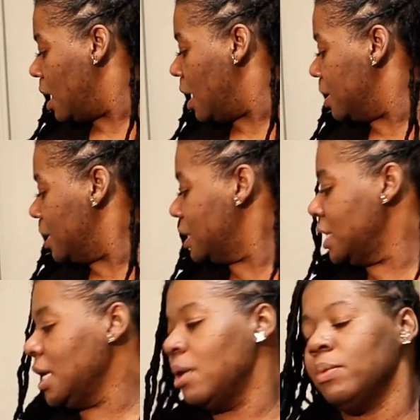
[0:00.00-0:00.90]
Another
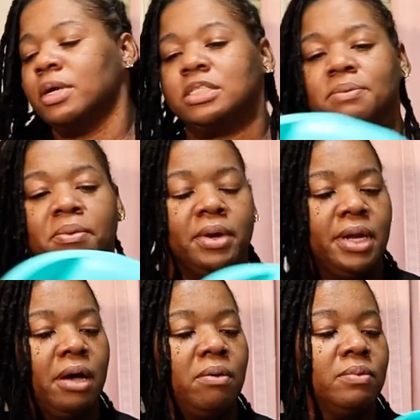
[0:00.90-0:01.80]
thing I wanted to point
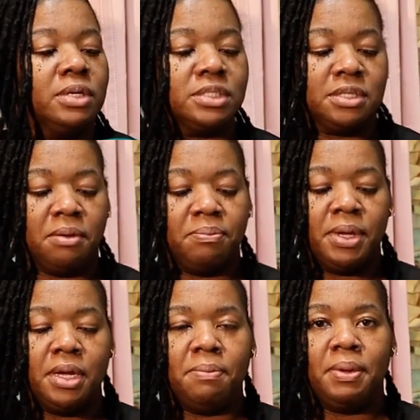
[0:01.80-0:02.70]
out was the
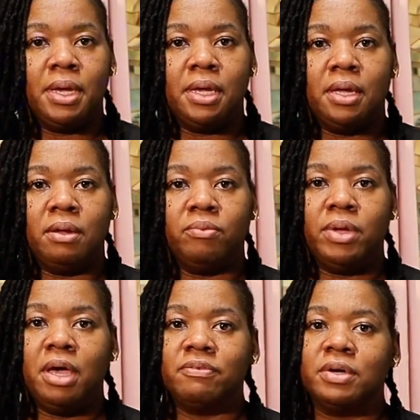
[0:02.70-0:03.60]
bedpan. We
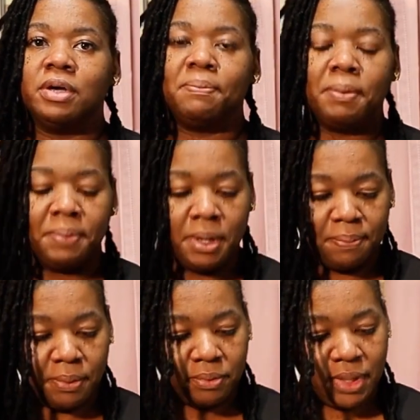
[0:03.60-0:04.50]
have a couple
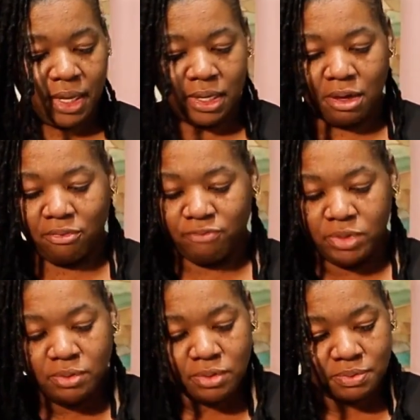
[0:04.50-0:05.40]
people that get
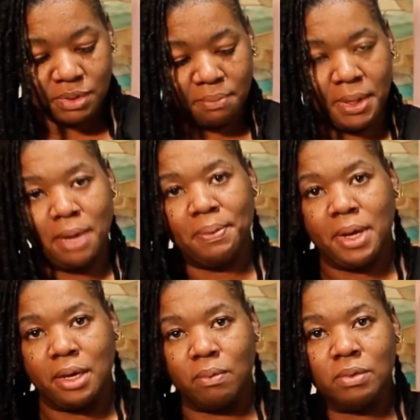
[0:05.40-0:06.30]
confused with the
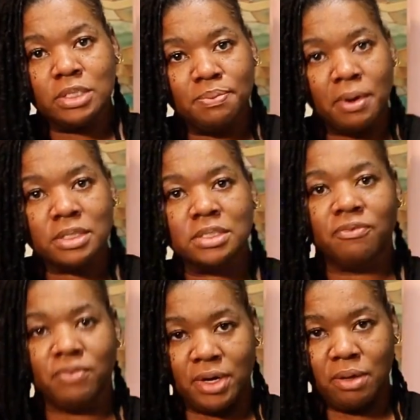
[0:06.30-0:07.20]
bedpan and which part is the
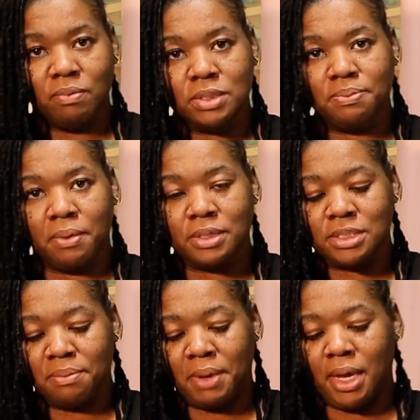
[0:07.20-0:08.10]
front and which part is
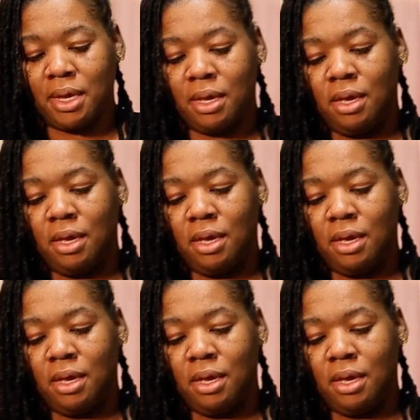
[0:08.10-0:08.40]
the back.